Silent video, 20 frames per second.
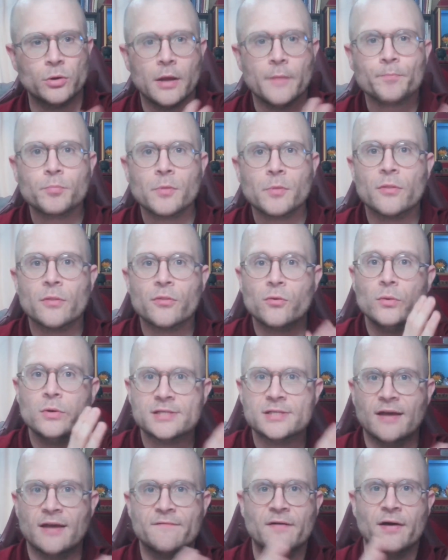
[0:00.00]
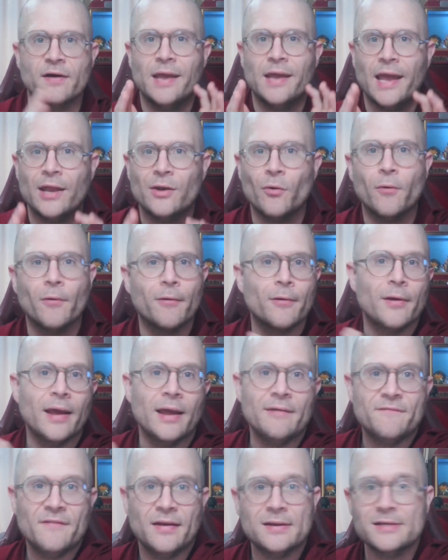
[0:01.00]
through sci-fi and horror and
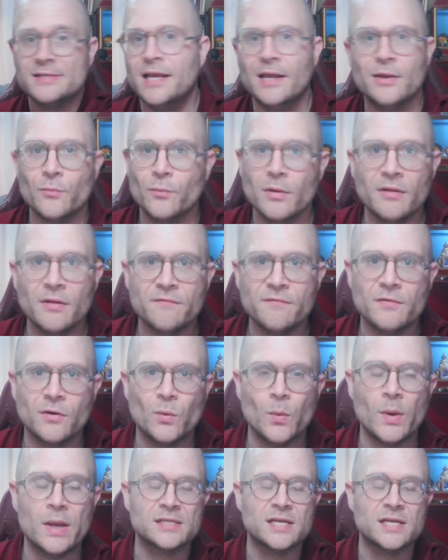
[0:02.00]
fantasy in really fun ways,